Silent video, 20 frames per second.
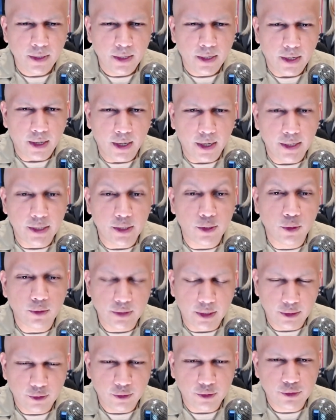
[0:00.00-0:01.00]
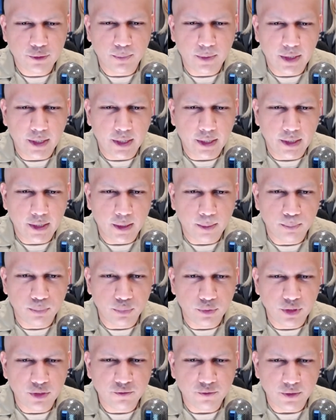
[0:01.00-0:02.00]
He goes on to explain
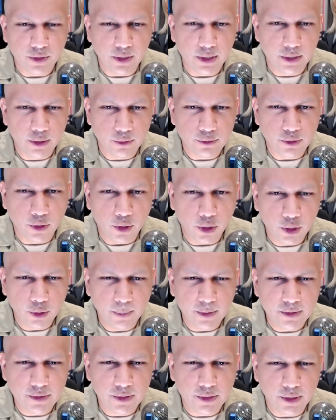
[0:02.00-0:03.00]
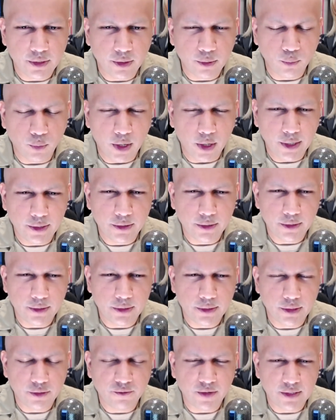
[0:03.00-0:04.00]
briefly those arguments here and why the
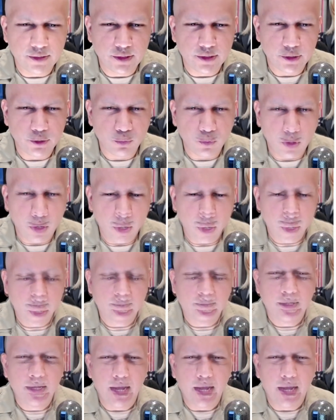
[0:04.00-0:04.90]
defense is wrong.